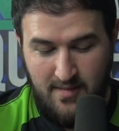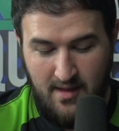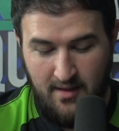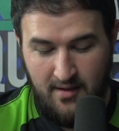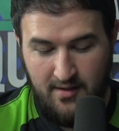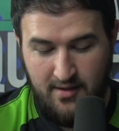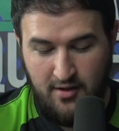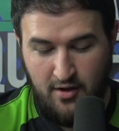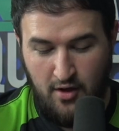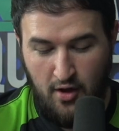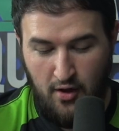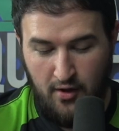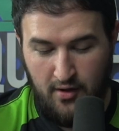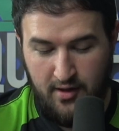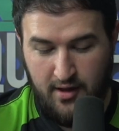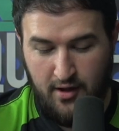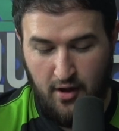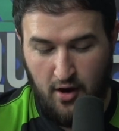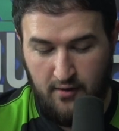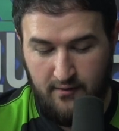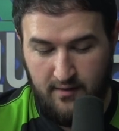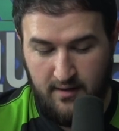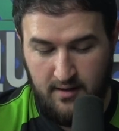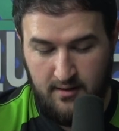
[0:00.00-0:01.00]
Skull
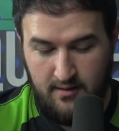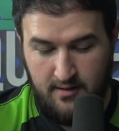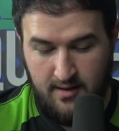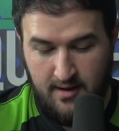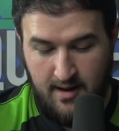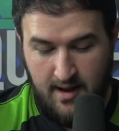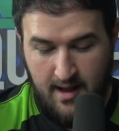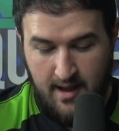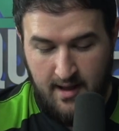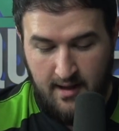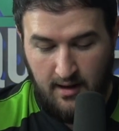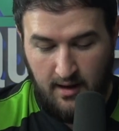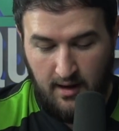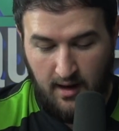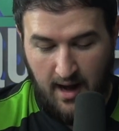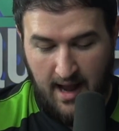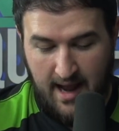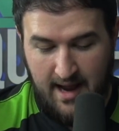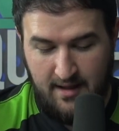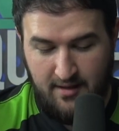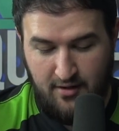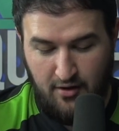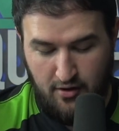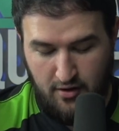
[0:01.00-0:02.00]
Servant,
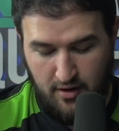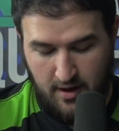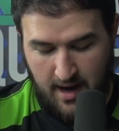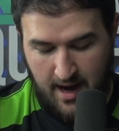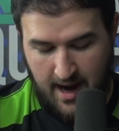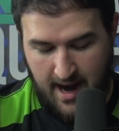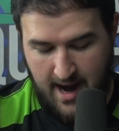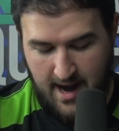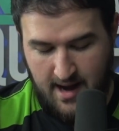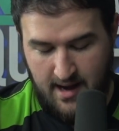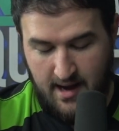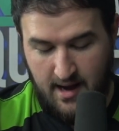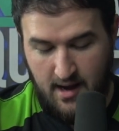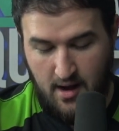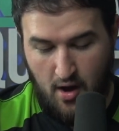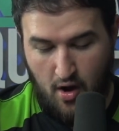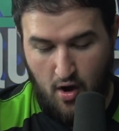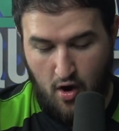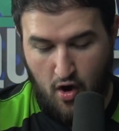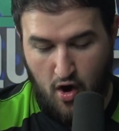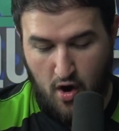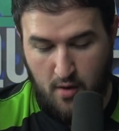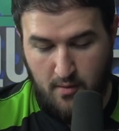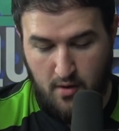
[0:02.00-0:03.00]
Laser Cannon
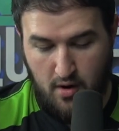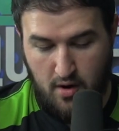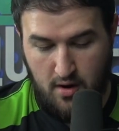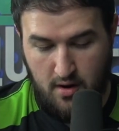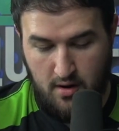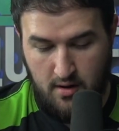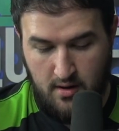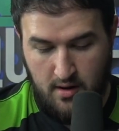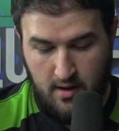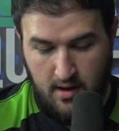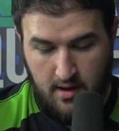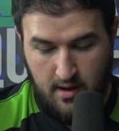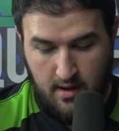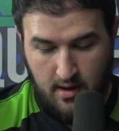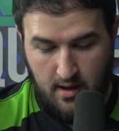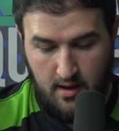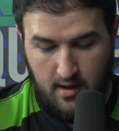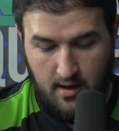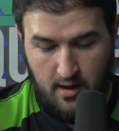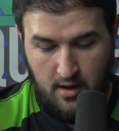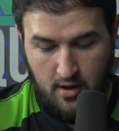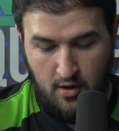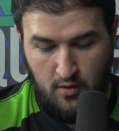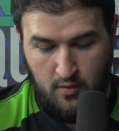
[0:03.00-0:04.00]
Armor,
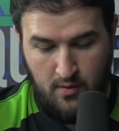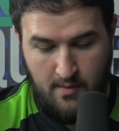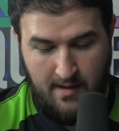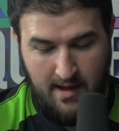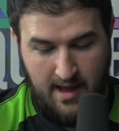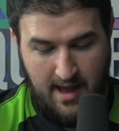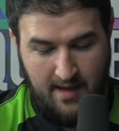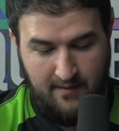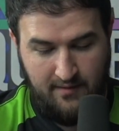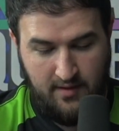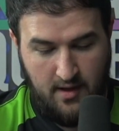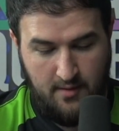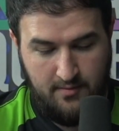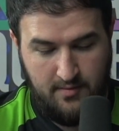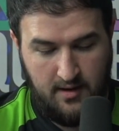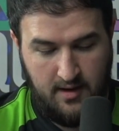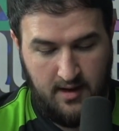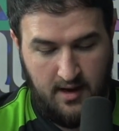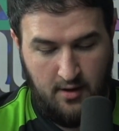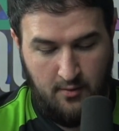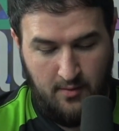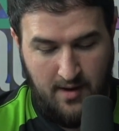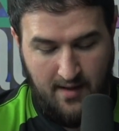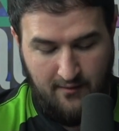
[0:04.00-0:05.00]
Uh-oh, we might have something
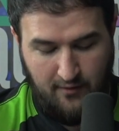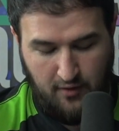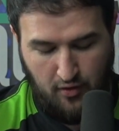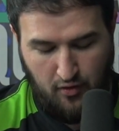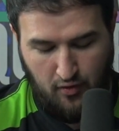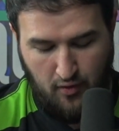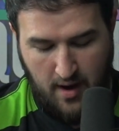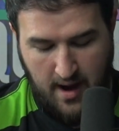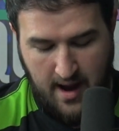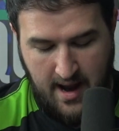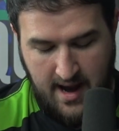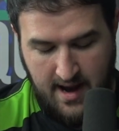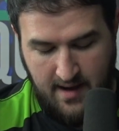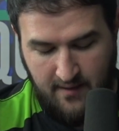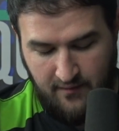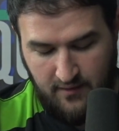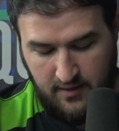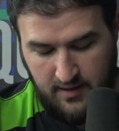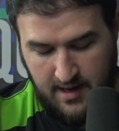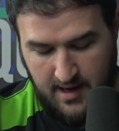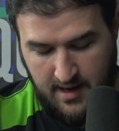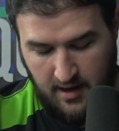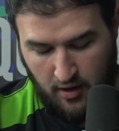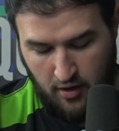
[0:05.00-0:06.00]
here. We have
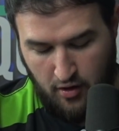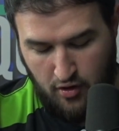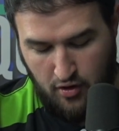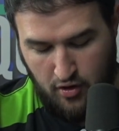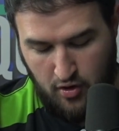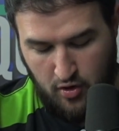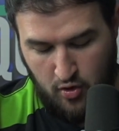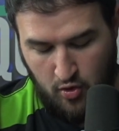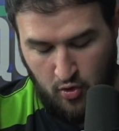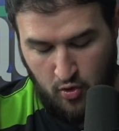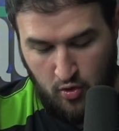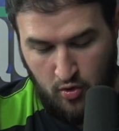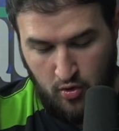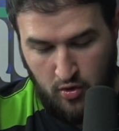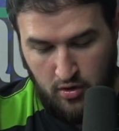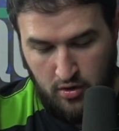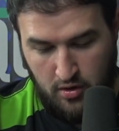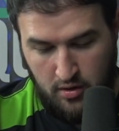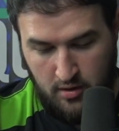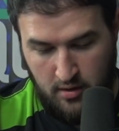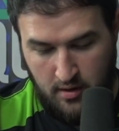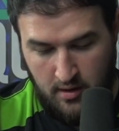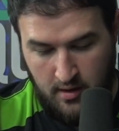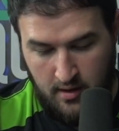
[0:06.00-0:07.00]
Grave Digger
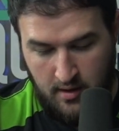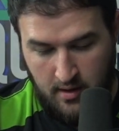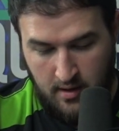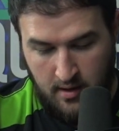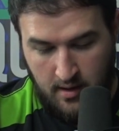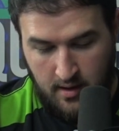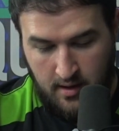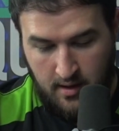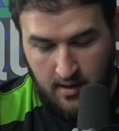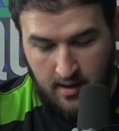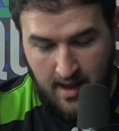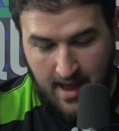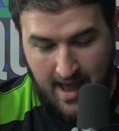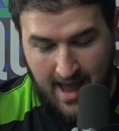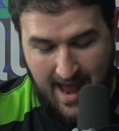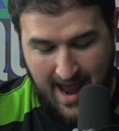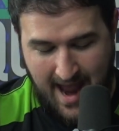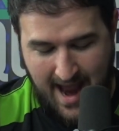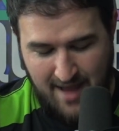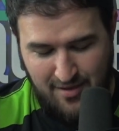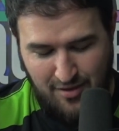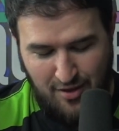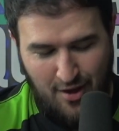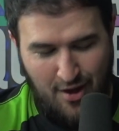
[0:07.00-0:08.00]
Ghoul
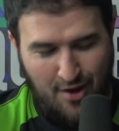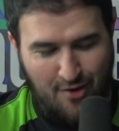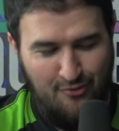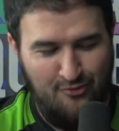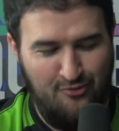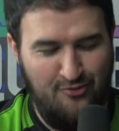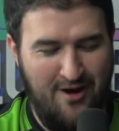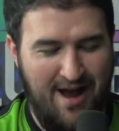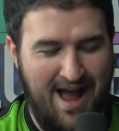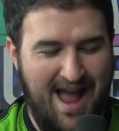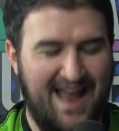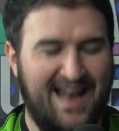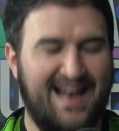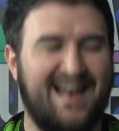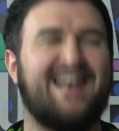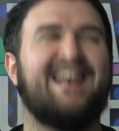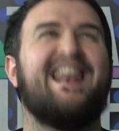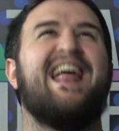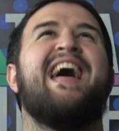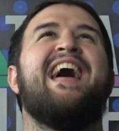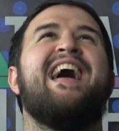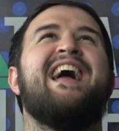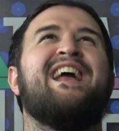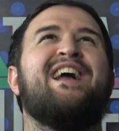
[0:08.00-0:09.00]
and the right
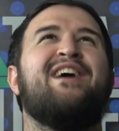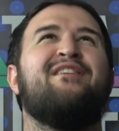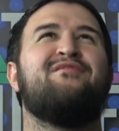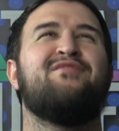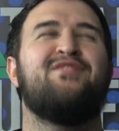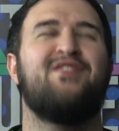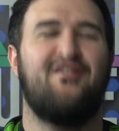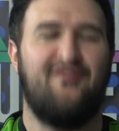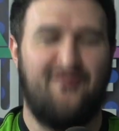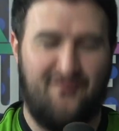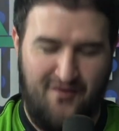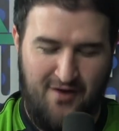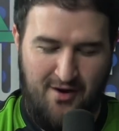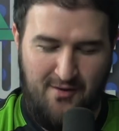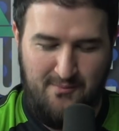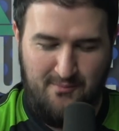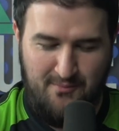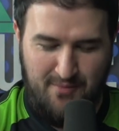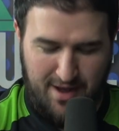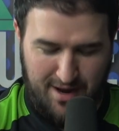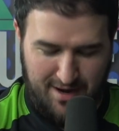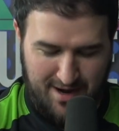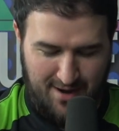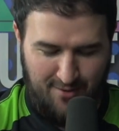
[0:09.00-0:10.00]
leg of the
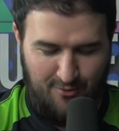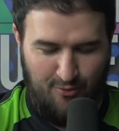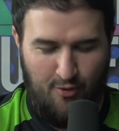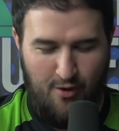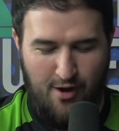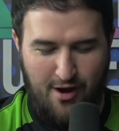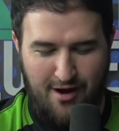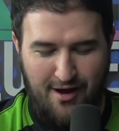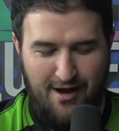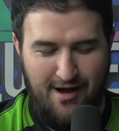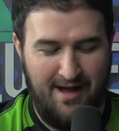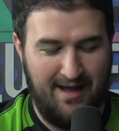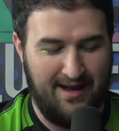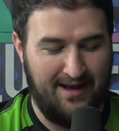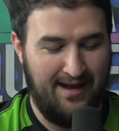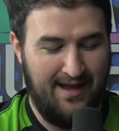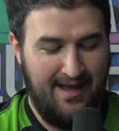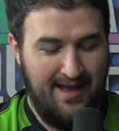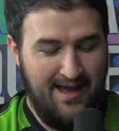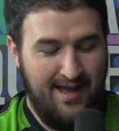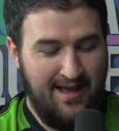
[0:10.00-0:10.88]
Forbidden One.